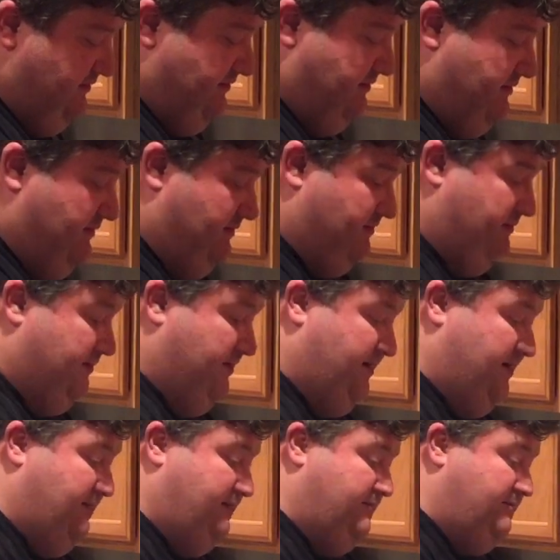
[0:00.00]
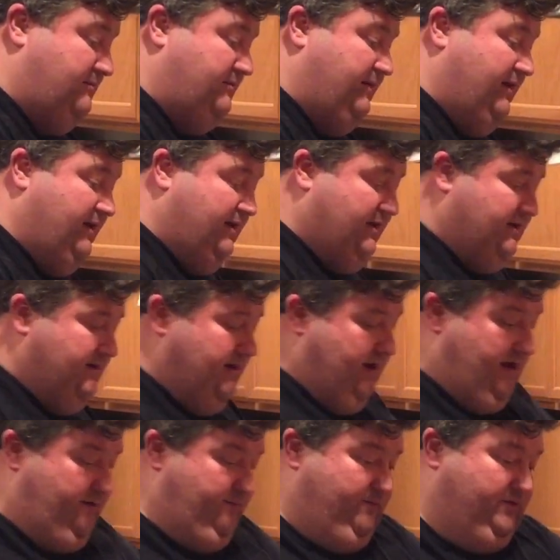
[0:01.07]
All right, a little head,
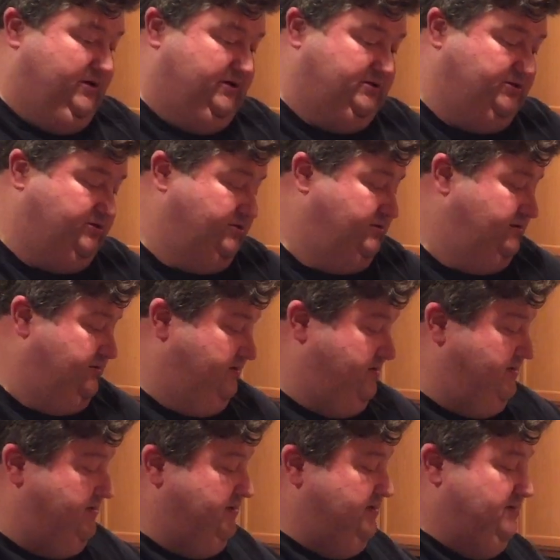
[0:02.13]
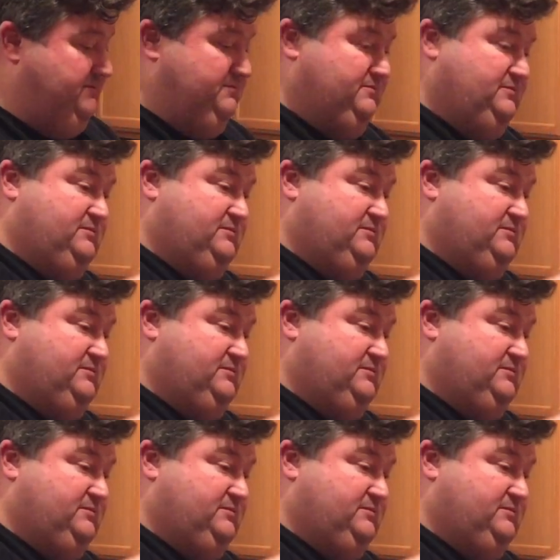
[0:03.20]
not much. Why,